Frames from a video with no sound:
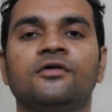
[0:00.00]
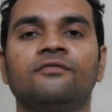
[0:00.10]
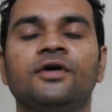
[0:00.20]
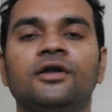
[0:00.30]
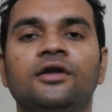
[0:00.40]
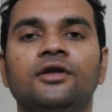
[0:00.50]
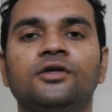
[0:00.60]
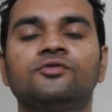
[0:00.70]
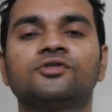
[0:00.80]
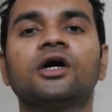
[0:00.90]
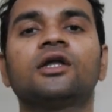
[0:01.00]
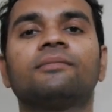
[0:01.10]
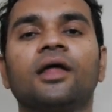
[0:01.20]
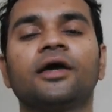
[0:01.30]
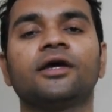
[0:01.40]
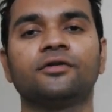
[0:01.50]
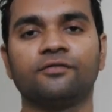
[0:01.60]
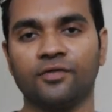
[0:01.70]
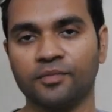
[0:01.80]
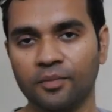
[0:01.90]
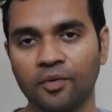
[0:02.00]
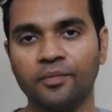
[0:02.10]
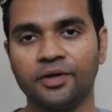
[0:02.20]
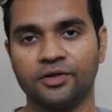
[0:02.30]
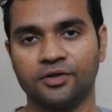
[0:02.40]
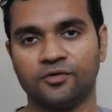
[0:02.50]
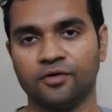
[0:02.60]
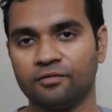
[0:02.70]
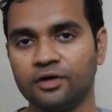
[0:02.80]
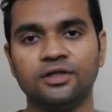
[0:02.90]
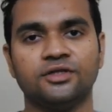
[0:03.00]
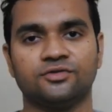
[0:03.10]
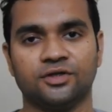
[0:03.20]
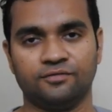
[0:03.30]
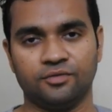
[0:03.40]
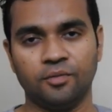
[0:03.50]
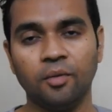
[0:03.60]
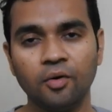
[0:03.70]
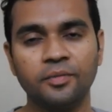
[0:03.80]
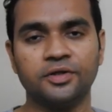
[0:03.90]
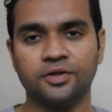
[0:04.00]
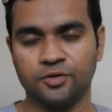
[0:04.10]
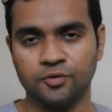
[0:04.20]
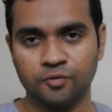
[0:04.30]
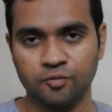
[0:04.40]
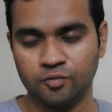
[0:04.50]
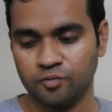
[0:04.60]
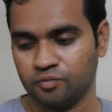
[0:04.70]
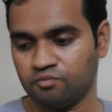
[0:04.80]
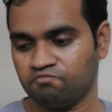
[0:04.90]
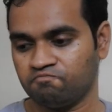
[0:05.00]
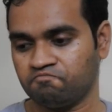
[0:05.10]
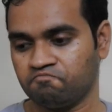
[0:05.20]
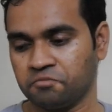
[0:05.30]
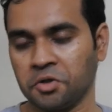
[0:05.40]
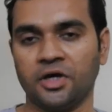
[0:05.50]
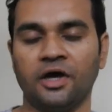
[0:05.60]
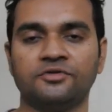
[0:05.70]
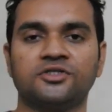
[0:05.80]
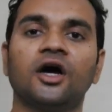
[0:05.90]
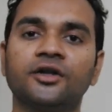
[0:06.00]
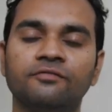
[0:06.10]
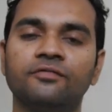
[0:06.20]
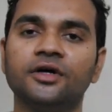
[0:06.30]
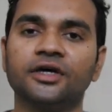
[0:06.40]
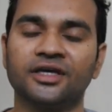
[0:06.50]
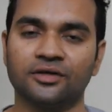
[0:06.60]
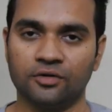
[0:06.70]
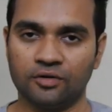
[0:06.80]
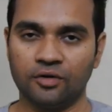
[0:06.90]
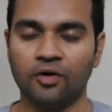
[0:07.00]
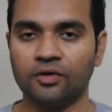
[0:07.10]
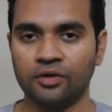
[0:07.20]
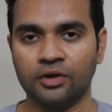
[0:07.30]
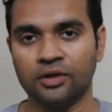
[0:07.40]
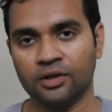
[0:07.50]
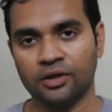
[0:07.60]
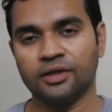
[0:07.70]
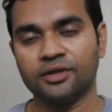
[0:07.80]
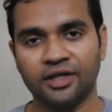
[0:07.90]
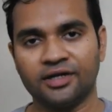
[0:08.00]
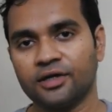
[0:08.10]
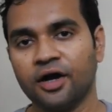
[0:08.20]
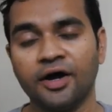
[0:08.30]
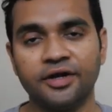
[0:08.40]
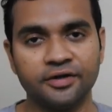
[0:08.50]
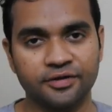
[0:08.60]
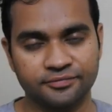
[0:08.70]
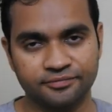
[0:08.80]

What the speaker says: when you start applying it from the moment you have learned the trick, the moment you have started working on that idea.